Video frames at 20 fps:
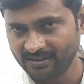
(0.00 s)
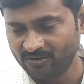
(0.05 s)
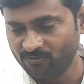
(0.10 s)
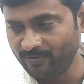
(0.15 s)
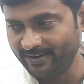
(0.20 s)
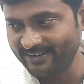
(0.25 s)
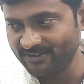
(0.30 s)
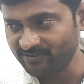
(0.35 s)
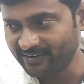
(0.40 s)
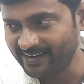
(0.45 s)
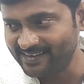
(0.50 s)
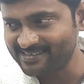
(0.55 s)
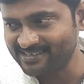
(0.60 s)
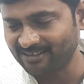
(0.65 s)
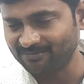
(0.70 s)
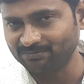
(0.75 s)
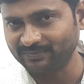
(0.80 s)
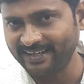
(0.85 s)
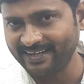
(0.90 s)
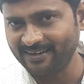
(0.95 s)
When you get
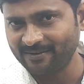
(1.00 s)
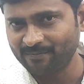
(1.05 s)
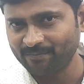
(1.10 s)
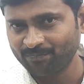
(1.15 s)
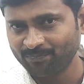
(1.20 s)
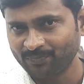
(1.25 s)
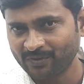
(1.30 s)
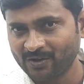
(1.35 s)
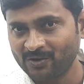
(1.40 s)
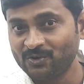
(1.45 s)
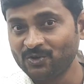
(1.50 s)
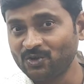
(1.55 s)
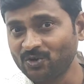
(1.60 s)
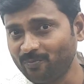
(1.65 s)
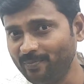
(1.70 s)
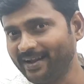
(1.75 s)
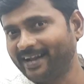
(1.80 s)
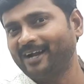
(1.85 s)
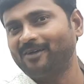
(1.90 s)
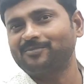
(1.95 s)
something,
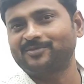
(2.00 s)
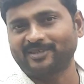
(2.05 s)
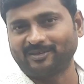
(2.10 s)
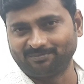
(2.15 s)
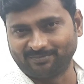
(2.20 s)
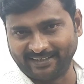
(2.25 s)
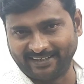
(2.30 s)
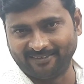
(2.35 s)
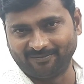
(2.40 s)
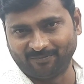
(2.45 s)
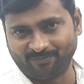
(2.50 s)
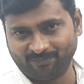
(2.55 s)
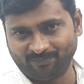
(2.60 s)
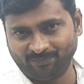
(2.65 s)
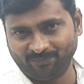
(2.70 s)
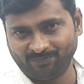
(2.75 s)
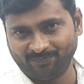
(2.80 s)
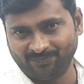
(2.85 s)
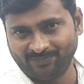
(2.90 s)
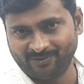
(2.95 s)
you become something.
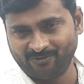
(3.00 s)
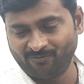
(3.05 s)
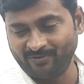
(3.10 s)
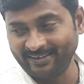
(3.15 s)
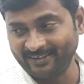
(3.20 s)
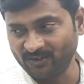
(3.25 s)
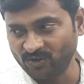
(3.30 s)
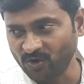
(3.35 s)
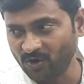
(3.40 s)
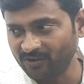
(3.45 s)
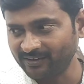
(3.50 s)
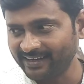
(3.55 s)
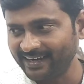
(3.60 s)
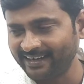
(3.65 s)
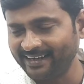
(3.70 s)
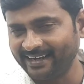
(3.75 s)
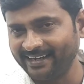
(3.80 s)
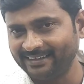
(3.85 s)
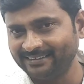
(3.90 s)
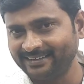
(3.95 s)
When you don't
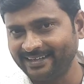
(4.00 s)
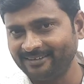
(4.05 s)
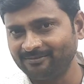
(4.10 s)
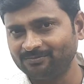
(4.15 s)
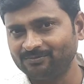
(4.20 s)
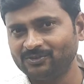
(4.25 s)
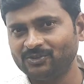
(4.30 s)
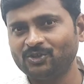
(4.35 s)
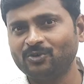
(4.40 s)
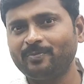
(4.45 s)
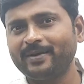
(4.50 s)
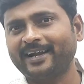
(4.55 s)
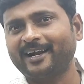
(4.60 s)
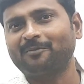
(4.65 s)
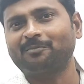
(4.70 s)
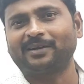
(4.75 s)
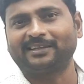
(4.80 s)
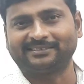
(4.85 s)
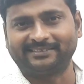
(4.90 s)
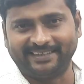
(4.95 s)
get anything, you
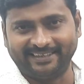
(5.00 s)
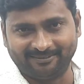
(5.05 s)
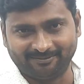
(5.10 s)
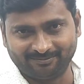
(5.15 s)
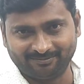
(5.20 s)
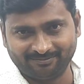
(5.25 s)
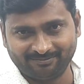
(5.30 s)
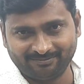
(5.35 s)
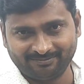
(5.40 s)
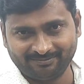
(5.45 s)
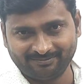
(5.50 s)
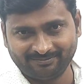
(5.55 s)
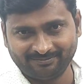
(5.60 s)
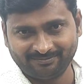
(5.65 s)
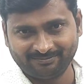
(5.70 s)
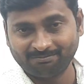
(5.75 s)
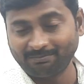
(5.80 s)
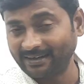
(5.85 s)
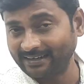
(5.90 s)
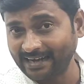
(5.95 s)
become nothing.
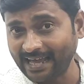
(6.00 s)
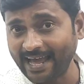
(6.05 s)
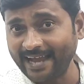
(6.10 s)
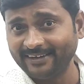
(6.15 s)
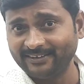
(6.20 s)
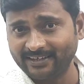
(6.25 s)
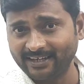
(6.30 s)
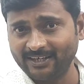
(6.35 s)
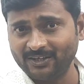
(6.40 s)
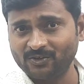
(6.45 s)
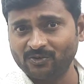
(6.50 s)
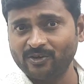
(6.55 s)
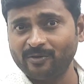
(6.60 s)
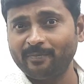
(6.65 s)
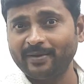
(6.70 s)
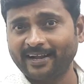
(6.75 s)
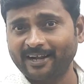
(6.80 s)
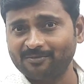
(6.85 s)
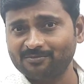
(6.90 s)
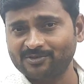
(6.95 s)
But I tell you, you
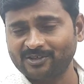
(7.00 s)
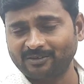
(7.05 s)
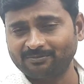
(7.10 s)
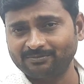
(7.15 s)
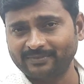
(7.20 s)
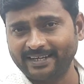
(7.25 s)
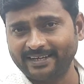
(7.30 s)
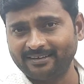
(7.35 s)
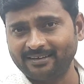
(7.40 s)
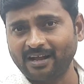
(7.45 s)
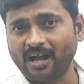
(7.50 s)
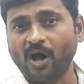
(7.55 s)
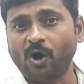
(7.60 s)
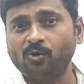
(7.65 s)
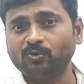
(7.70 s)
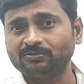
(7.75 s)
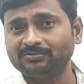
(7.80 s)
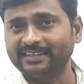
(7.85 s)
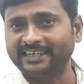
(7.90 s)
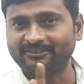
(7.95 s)
become something,
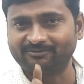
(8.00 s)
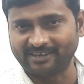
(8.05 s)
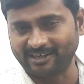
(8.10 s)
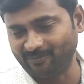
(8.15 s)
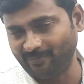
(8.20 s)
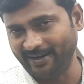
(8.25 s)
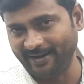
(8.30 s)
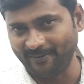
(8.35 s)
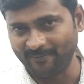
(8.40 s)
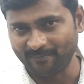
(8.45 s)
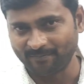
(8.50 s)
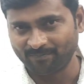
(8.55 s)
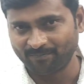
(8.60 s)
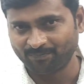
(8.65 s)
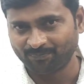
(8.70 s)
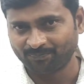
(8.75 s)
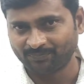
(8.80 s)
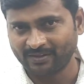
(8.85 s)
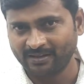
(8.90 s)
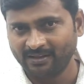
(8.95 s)
how that will be.
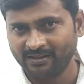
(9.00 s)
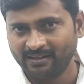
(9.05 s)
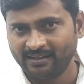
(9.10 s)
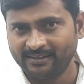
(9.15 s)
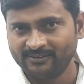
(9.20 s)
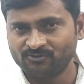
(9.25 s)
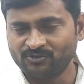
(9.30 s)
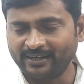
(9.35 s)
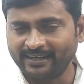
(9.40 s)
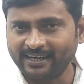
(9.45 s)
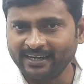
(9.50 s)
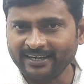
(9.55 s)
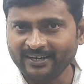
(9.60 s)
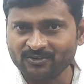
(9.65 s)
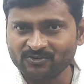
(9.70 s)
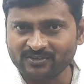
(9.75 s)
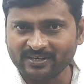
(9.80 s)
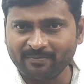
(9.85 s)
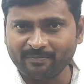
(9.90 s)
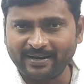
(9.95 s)
Generally,
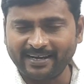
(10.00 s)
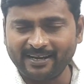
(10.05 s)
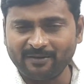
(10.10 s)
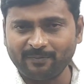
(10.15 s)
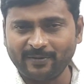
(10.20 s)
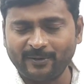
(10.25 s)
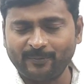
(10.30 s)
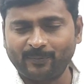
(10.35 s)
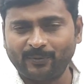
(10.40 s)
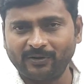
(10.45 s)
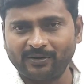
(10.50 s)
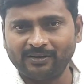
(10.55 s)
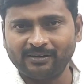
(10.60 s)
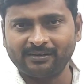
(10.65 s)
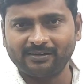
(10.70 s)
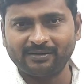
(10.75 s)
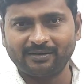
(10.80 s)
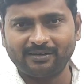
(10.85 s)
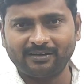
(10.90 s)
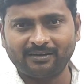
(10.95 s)
you see many
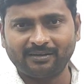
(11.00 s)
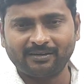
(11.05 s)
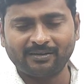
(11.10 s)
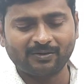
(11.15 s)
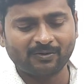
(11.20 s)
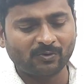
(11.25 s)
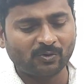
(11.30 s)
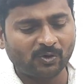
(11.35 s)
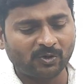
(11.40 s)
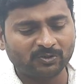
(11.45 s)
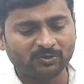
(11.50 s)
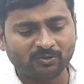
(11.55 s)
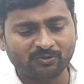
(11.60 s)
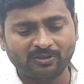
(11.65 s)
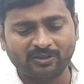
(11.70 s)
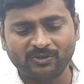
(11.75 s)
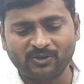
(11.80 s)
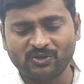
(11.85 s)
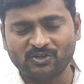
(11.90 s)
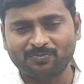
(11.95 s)
people go through
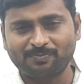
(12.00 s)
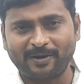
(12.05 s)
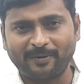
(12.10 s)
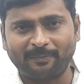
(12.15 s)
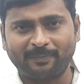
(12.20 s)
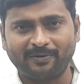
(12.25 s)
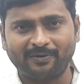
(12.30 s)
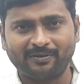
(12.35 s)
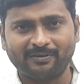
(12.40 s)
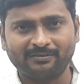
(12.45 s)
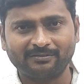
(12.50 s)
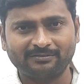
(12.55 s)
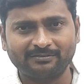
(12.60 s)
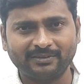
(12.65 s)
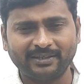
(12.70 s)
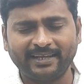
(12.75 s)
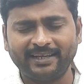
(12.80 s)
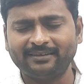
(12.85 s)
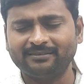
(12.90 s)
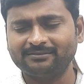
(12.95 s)
the newspaper
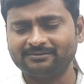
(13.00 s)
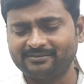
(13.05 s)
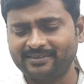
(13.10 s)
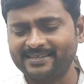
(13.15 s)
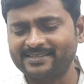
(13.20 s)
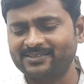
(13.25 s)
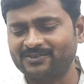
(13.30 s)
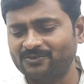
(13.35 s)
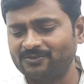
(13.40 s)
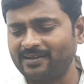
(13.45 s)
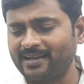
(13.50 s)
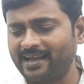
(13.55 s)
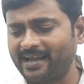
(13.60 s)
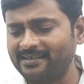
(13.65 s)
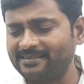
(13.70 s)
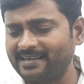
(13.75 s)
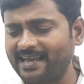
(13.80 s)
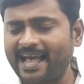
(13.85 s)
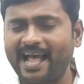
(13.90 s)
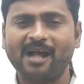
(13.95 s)
in just
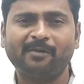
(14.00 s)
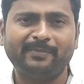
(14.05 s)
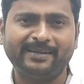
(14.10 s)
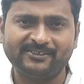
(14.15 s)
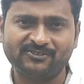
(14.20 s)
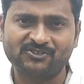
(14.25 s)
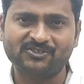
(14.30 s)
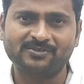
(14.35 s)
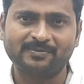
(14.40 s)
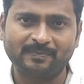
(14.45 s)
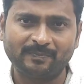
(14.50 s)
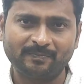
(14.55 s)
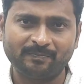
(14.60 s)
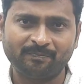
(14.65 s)
as a habit,